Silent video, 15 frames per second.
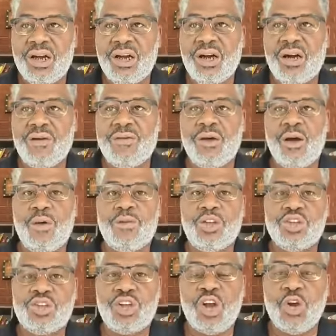of the
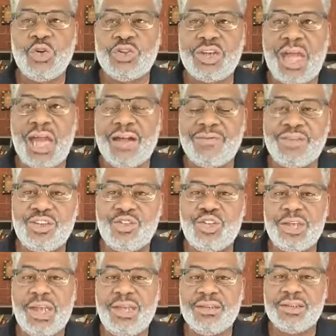church after
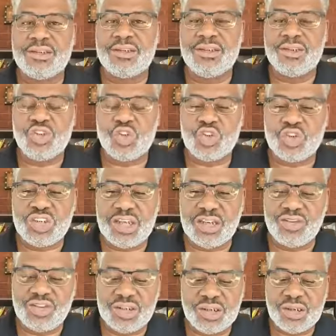Jesus'
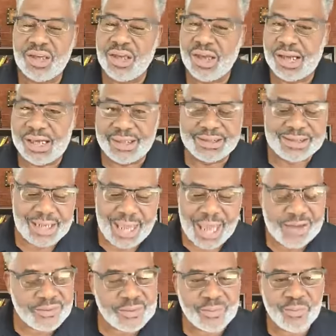ascension unto
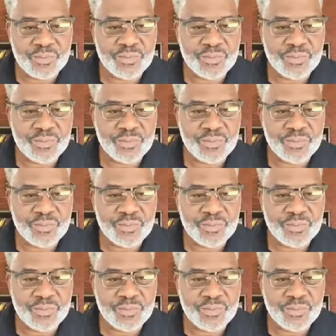heaven.